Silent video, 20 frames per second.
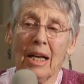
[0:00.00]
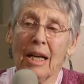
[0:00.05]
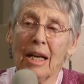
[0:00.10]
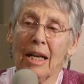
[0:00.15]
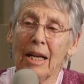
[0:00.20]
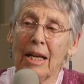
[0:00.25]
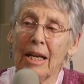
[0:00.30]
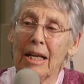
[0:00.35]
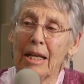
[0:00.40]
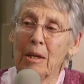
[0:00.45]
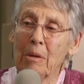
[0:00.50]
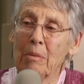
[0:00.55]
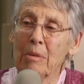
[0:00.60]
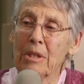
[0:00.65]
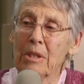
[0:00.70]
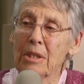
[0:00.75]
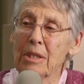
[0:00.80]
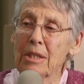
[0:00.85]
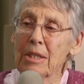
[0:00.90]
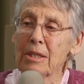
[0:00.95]
Uh, it
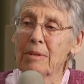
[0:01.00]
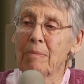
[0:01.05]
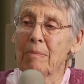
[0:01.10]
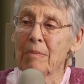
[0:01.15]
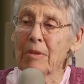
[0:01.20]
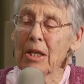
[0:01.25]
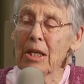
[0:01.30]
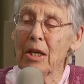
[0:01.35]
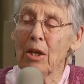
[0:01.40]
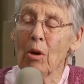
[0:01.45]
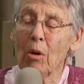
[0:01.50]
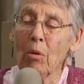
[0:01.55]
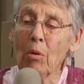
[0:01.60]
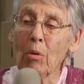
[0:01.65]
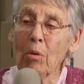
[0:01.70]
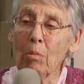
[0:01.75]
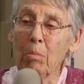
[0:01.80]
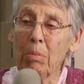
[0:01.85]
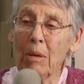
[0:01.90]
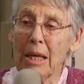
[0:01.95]
was an
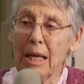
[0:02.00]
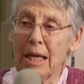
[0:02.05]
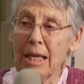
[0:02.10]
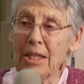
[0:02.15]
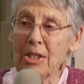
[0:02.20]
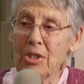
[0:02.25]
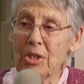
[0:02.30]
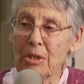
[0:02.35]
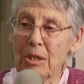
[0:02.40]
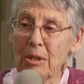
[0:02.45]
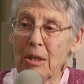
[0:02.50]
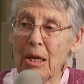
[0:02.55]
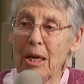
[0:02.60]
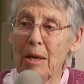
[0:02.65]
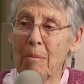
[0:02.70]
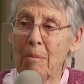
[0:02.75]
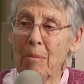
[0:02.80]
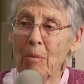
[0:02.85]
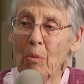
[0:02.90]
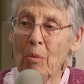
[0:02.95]
old place.
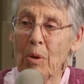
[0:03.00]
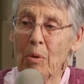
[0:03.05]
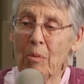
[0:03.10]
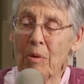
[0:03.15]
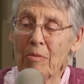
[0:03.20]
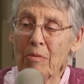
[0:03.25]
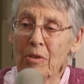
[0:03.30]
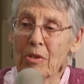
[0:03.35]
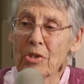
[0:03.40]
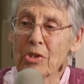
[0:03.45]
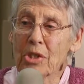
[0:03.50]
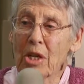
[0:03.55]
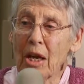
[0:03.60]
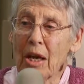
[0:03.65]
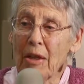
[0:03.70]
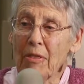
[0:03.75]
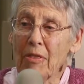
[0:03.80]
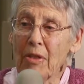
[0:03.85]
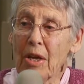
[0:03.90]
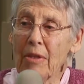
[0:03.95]
Uh, when we first
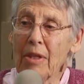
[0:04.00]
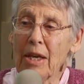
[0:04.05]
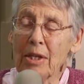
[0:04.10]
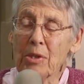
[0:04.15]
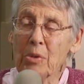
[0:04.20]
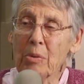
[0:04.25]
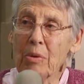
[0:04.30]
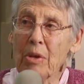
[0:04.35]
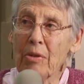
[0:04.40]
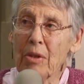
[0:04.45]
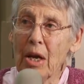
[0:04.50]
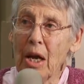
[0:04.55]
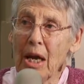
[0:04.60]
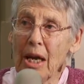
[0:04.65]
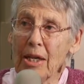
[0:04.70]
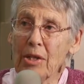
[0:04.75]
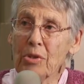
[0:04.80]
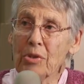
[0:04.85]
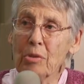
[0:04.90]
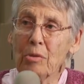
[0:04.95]
got there, that's where the
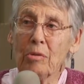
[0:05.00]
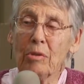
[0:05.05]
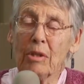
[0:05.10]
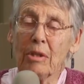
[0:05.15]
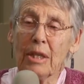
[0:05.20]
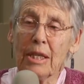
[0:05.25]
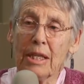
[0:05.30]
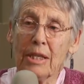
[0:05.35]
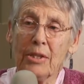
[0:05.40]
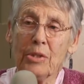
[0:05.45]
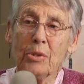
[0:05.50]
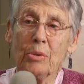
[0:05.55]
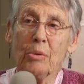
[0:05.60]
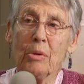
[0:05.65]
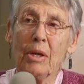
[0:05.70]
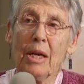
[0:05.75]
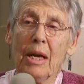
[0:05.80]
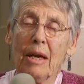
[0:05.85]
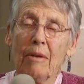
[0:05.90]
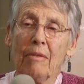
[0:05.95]
high school kids
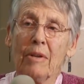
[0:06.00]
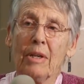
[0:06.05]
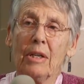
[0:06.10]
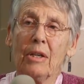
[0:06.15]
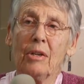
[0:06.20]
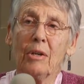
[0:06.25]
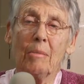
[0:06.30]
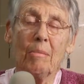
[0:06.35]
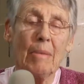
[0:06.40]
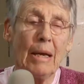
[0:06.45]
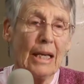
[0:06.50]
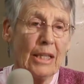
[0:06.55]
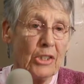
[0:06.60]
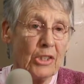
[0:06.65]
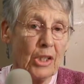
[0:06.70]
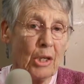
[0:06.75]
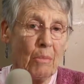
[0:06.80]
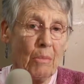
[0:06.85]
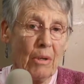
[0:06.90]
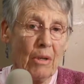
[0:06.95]
were having their
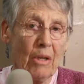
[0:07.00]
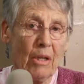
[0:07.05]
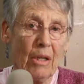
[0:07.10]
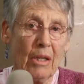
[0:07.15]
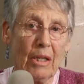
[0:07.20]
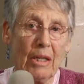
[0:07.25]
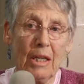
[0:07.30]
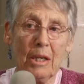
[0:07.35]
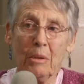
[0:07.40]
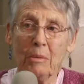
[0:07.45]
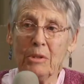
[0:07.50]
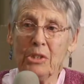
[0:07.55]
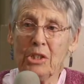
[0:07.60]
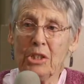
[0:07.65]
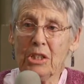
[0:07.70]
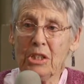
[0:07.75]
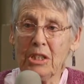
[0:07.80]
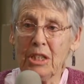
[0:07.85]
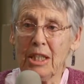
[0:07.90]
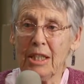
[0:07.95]
basketball, and it was
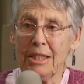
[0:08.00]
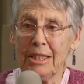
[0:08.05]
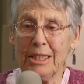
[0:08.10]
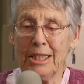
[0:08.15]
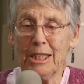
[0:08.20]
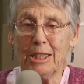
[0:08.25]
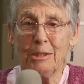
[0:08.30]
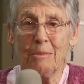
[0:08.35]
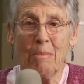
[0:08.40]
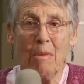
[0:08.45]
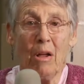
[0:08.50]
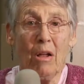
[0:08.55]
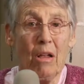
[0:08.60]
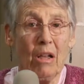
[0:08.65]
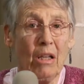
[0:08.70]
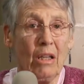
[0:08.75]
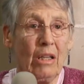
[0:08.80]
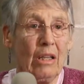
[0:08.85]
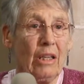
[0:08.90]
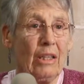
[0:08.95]
just a
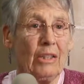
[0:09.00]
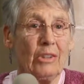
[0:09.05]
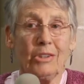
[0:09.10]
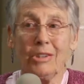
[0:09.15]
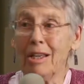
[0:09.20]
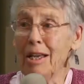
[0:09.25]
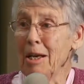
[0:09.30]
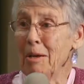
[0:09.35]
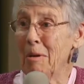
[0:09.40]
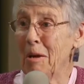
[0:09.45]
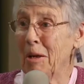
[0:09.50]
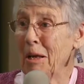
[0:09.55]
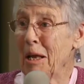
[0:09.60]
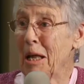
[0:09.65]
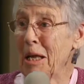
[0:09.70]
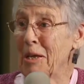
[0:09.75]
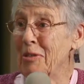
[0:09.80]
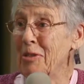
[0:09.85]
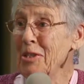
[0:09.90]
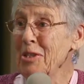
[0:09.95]
small little, it's kind of
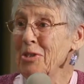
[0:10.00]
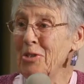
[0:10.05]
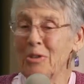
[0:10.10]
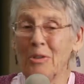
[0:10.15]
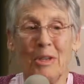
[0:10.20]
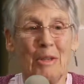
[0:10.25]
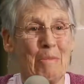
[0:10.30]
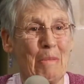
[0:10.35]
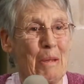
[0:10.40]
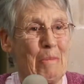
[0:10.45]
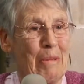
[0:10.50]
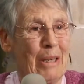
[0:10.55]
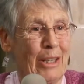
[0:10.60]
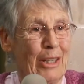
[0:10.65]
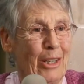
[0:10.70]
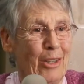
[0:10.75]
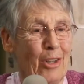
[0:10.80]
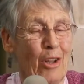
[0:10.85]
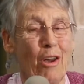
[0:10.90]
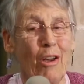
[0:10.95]
like this, only maybe a
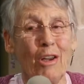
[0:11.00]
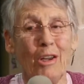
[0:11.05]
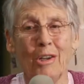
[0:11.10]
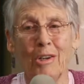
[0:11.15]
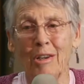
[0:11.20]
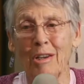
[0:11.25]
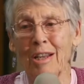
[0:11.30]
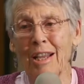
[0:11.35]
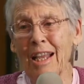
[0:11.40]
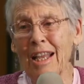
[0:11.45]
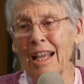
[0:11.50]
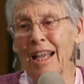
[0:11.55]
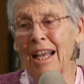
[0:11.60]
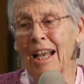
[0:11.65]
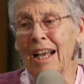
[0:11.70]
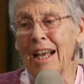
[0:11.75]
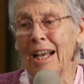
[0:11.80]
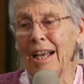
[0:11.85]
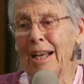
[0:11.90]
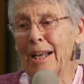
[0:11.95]
little longer.
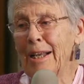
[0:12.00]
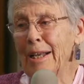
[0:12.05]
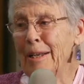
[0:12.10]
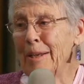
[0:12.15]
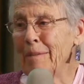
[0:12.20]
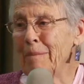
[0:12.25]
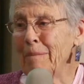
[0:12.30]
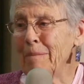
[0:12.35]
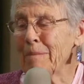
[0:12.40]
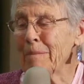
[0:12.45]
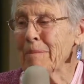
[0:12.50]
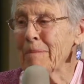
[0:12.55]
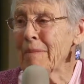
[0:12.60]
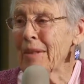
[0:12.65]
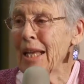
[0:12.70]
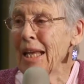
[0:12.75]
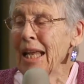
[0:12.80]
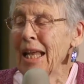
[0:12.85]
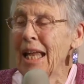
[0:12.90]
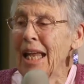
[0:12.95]
Um,
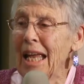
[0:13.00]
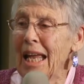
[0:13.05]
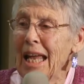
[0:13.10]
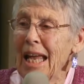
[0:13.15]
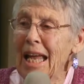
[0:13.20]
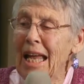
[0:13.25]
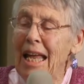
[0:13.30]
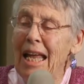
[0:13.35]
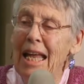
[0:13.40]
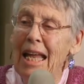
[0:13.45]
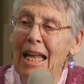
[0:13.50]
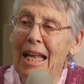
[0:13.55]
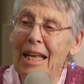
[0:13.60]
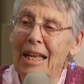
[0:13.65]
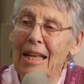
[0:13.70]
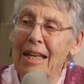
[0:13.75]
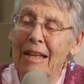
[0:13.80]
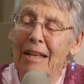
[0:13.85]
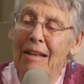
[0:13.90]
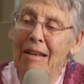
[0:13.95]

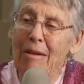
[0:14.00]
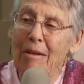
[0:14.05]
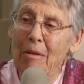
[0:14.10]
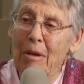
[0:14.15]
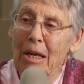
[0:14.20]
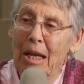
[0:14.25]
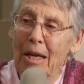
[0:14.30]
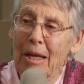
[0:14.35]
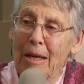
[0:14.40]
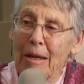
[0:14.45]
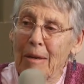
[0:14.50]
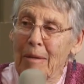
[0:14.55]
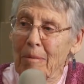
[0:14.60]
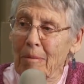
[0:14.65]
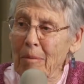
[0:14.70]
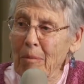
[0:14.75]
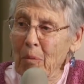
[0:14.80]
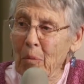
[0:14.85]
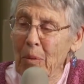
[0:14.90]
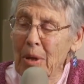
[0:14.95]
and uh,
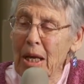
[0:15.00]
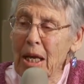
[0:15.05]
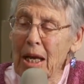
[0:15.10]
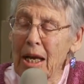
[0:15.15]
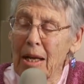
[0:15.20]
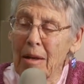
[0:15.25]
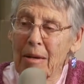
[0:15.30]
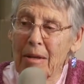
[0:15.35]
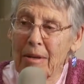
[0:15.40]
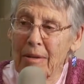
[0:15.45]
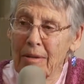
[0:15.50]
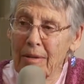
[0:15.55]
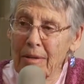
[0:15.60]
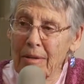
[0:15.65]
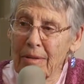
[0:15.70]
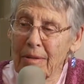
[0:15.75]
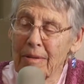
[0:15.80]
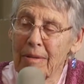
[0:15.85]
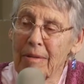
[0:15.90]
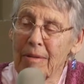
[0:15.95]
we had
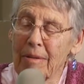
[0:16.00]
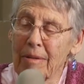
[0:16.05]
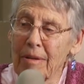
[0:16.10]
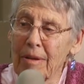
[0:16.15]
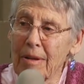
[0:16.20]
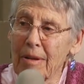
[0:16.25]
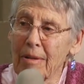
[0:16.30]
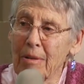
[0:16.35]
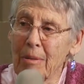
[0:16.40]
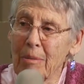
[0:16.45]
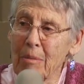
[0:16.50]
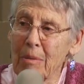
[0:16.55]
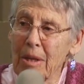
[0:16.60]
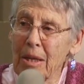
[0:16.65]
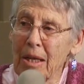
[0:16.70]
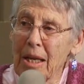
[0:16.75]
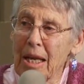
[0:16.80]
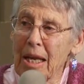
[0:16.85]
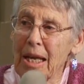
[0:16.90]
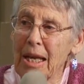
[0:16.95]

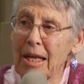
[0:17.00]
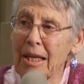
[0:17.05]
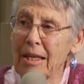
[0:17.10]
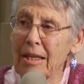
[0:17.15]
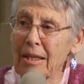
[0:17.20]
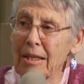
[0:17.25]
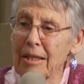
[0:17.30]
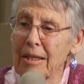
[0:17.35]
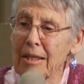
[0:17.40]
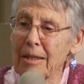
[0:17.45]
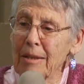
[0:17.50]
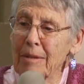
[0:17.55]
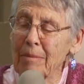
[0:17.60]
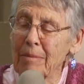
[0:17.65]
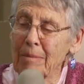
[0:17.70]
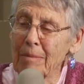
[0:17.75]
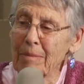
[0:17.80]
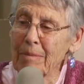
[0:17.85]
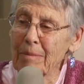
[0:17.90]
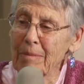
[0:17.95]
we had
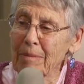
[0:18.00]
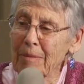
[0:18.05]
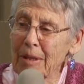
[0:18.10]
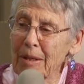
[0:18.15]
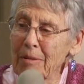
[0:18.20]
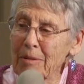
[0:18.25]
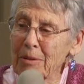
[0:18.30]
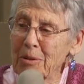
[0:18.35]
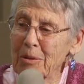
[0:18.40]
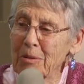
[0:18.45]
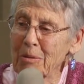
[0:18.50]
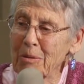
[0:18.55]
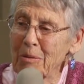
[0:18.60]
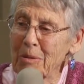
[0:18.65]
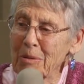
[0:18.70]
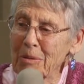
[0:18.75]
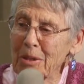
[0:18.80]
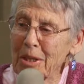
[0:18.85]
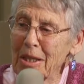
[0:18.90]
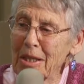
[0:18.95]
um, what
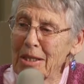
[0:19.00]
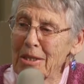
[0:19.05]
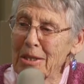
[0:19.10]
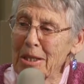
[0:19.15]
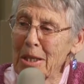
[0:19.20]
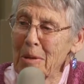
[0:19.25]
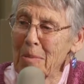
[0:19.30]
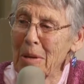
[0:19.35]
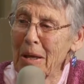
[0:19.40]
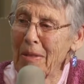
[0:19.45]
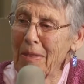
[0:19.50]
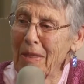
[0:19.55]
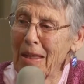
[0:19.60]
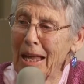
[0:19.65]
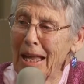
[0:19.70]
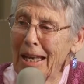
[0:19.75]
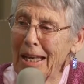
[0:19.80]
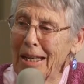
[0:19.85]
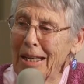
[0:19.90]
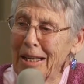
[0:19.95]
was I going to say about
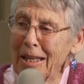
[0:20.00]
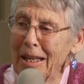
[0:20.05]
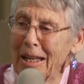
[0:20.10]
that?